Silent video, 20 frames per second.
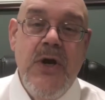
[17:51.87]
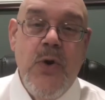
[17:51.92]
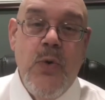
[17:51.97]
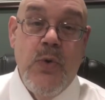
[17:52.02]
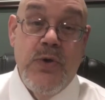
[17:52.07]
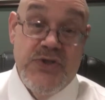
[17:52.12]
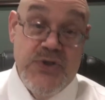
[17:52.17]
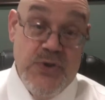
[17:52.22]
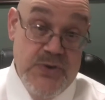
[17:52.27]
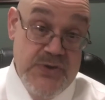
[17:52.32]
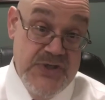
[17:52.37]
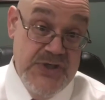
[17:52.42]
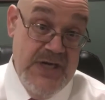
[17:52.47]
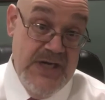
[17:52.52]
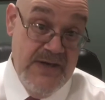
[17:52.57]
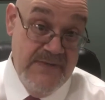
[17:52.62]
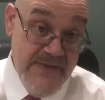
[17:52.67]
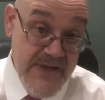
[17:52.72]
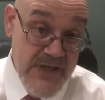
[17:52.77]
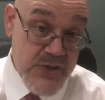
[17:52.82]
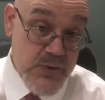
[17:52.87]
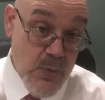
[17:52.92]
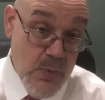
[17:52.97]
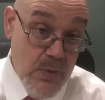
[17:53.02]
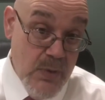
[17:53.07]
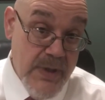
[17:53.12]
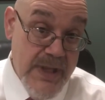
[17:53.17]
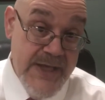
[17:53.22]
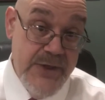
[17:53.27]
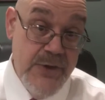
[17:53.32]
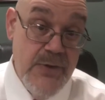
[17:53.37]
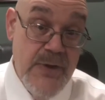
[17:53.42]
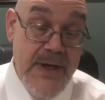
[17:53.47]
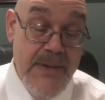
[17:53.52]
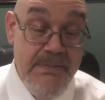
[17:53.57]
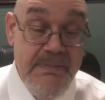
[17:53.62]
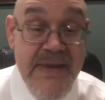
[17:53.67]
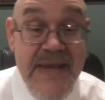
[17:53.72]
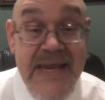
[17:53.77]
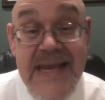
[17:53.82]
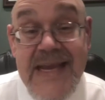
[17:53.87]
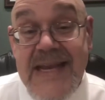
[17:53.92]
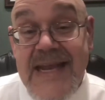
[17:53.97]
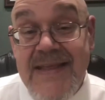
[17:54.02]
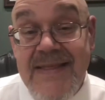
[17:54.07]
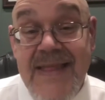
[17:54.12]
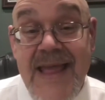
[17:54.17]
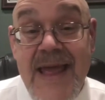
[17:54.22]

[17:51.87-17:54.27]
or search an individual, and you're impeding